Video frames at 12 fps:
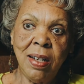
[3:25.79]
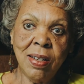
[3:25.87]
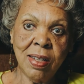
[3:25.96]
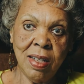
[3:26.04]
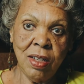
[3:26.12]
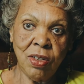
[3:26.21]

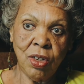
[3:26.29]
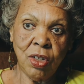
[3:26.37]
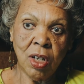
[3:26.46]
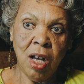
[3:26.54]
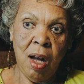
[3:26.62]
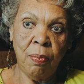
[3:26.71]
decision
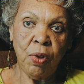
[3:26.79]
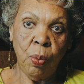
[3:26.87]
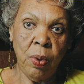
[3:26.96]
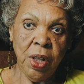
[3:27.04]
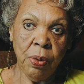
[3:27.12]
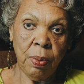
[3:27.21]
to come to
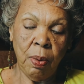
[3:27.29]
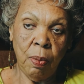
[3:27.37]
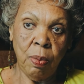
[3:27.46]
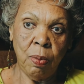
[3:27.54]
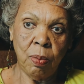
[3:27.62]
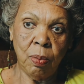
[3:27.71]
Winthrop
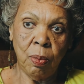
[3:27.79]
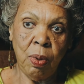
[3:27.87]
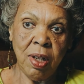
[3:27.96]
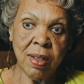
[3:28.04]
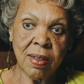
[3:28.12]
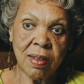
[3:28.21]

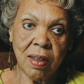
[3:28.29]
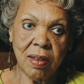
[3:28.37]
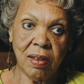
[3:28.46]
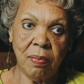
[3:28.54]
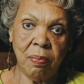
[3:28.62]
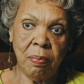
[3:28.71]
was
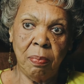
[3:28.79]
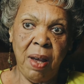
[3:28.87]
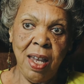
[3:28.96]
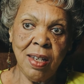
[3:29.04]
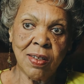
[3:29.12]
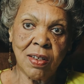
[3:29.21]

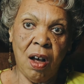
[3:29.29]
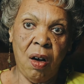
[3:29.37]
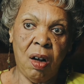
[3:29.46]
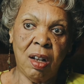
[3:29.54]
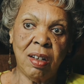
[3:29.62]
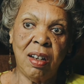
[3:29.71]
based
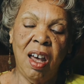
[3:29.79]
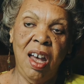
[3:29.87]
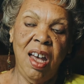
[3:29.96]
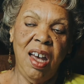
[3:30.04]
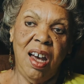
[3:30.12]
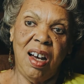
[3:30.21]
on
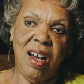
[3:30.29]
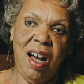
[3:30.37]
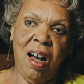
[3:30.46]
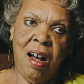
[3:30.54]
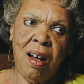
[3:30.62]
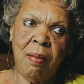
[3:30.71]

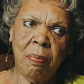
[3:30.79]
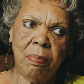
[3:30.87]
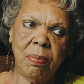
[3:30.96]
uh,